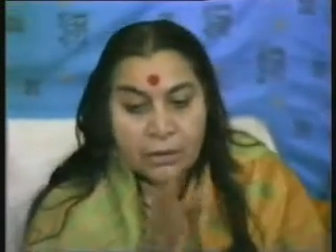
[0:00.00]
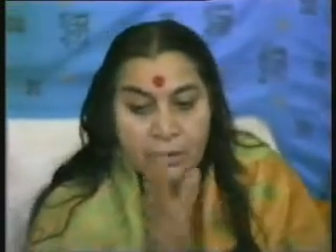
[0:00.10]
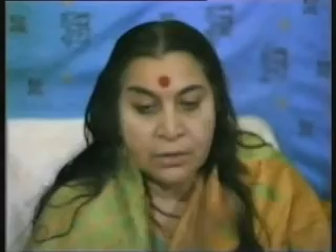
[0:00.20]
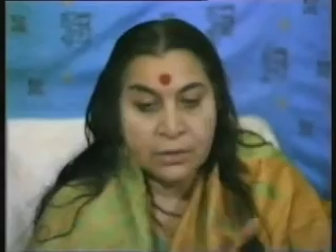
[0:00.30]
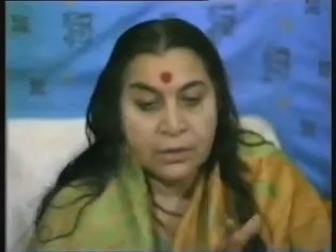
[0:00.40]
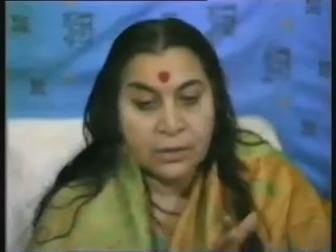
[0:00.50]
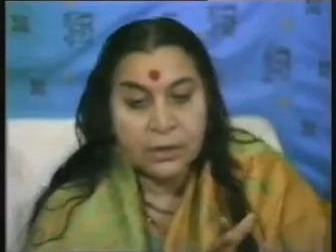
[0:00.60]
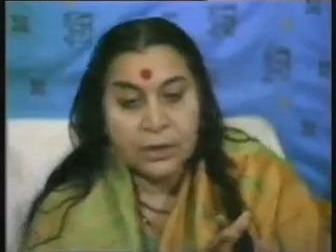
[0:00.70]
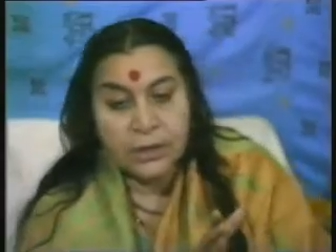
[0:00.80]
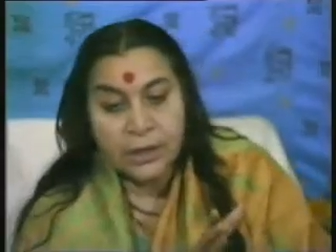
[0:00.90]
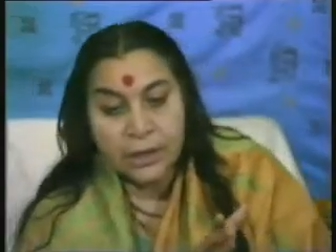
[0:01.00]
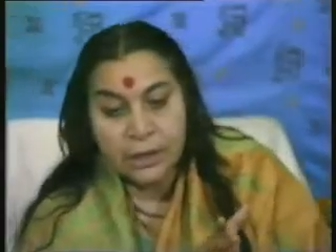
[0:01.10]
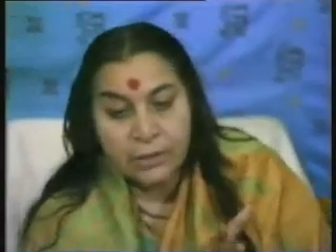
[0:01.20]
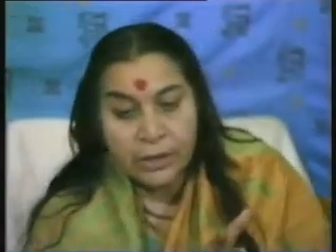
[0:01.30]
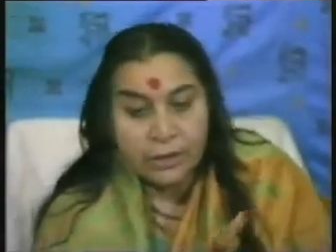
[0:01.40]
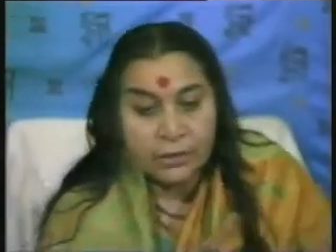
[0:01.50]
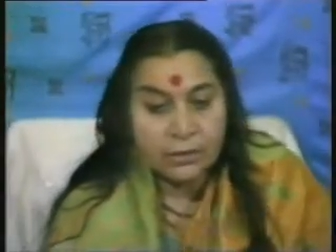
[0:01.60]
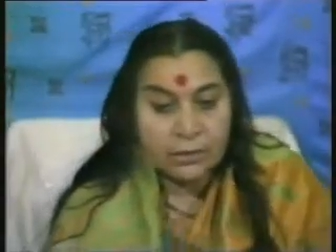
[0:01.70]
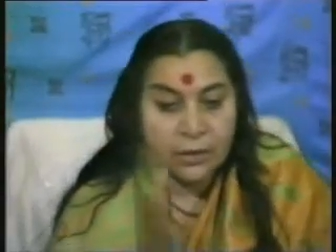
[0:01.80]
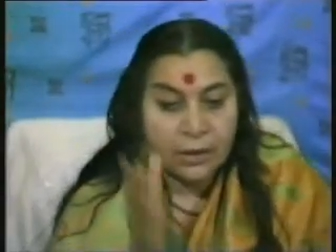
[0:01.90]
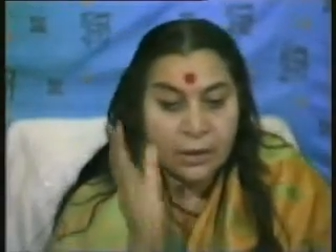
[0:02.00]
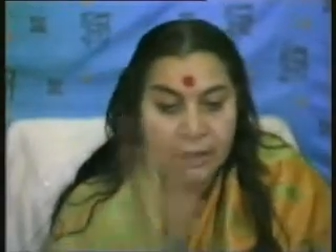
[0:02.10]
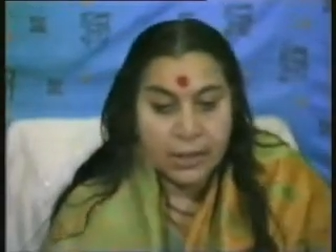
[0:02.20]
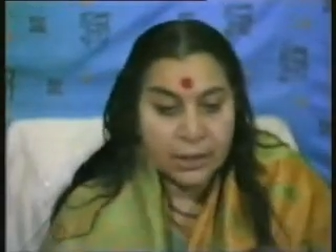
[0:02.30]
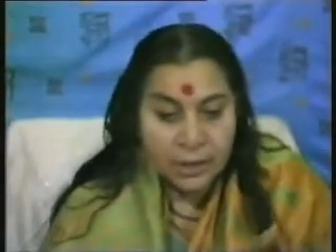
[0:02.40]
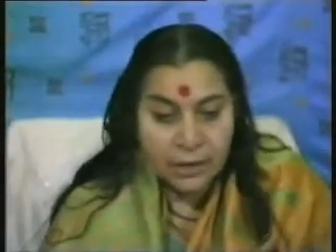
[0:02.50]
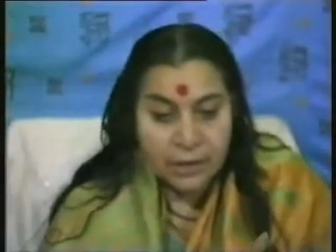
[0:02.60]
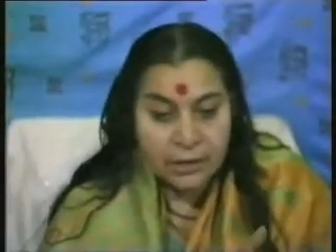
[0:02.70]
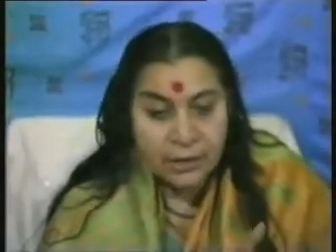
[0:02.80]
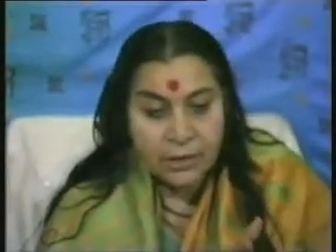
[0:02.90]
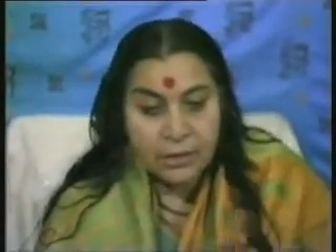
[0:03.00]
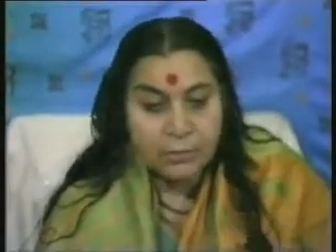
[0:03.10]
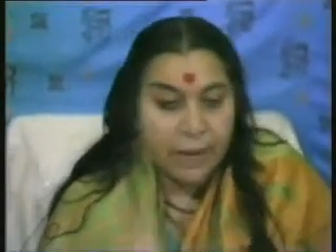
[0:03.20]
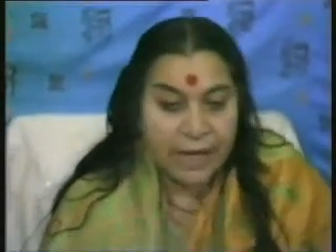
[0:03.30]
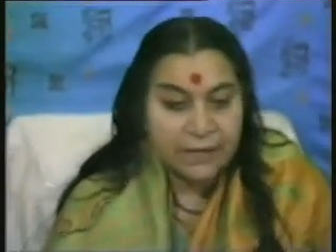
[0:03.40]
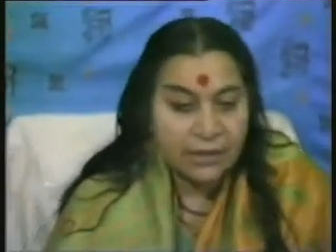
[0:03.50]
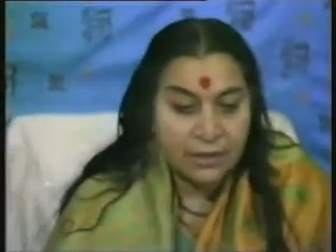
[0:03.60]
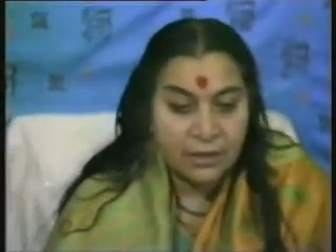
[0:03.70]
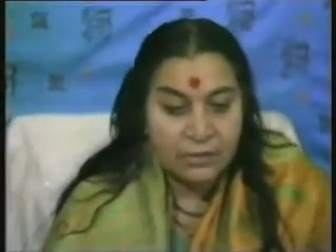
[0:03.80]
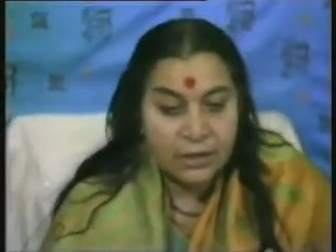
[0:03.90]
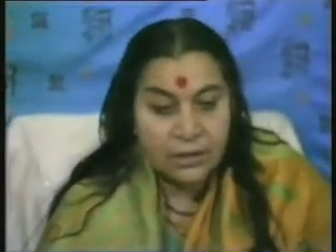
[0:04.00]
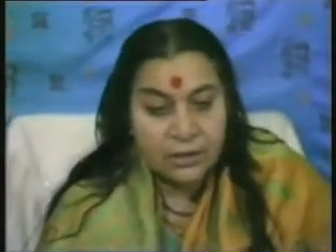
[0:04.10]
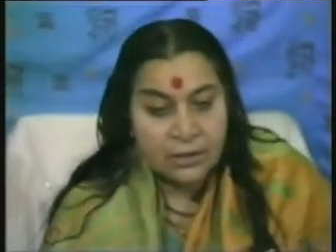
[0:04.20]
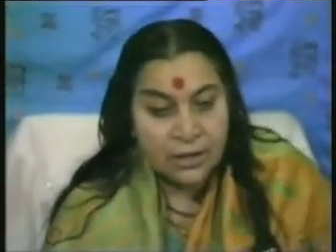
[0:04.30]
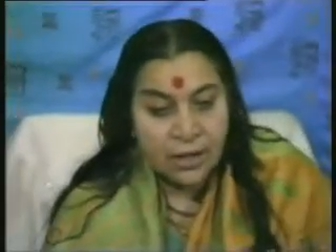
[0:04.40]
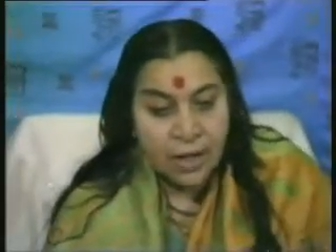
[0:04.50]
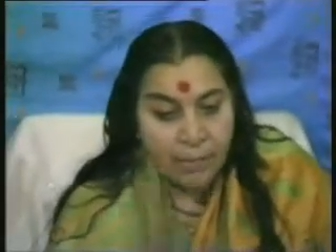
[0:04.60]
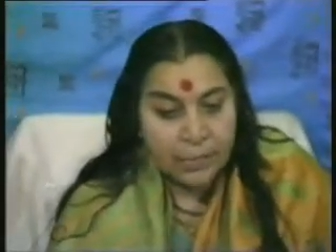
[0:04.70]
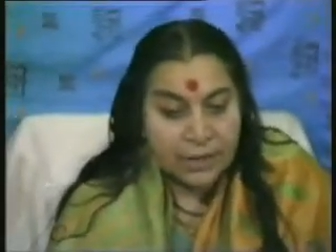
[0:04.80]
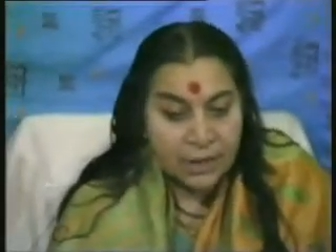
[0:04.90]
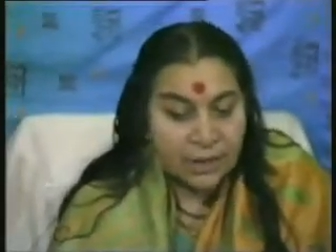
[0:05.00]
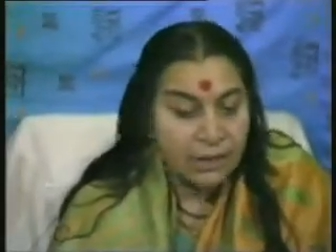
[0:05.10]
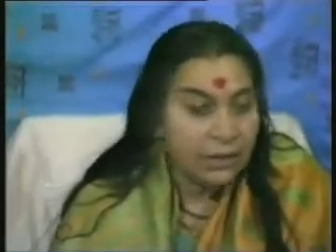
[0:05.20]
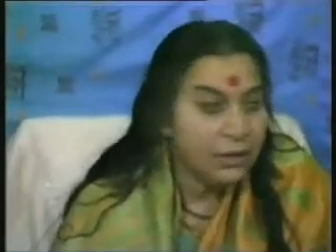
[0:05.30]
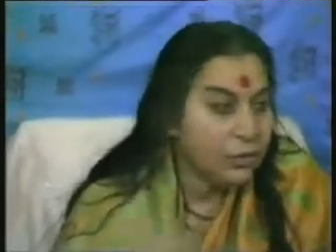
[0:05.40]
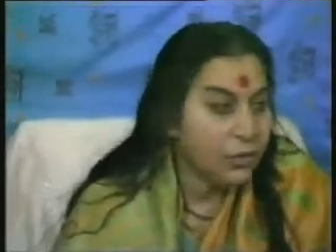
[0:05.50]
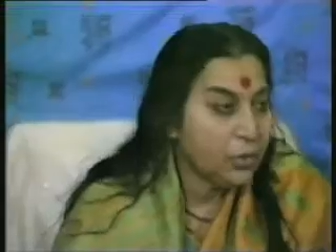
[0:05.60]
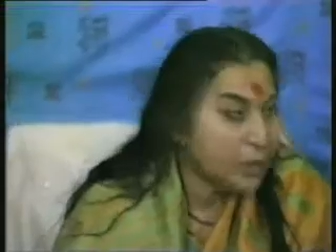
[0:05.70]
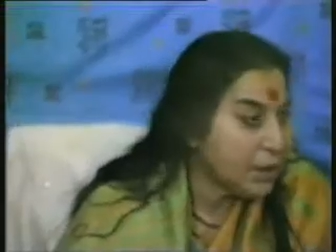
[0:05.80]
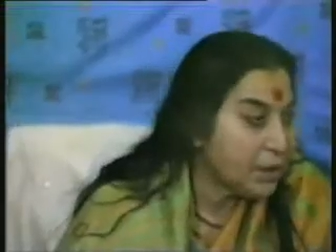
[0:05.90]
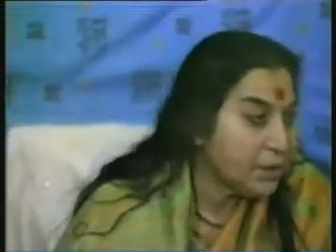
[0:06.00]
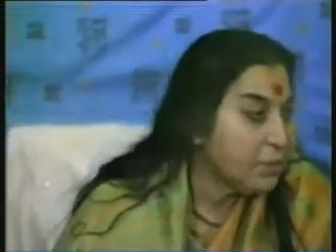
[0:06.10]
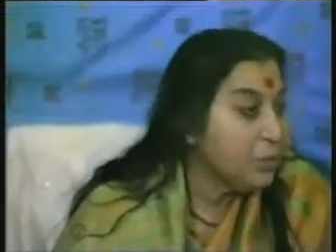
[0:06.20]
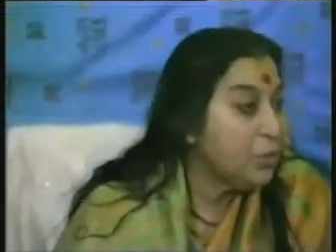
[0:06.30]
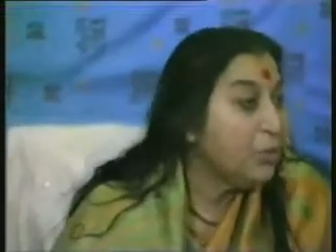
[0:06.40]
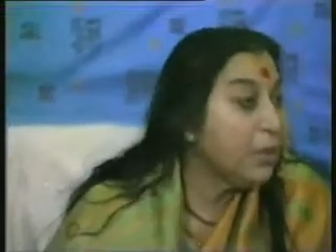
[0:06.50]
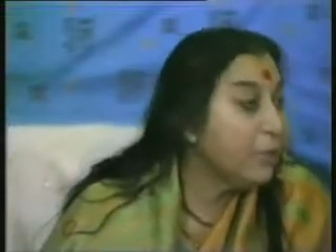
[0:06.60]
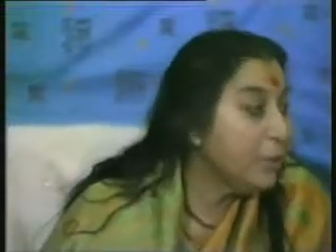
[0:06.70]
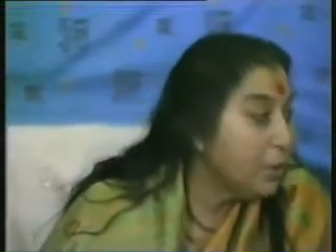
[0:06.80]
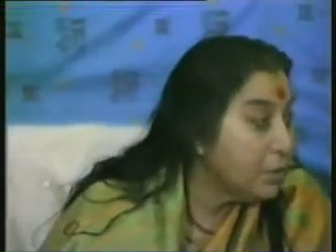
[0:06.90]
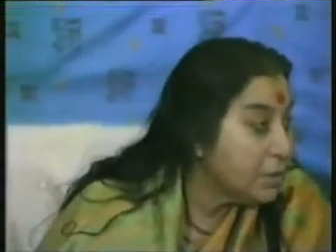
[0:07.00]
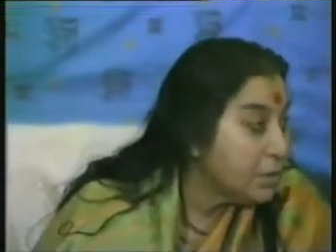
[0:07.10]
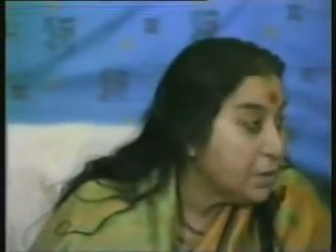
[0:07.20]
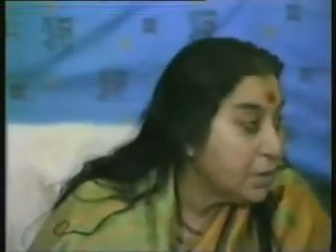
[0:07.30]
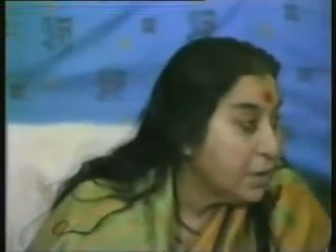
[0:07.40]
assistant secretaries, under secretaries, by secretaries, upper secretaries, lower secretaries. We don't have any answer.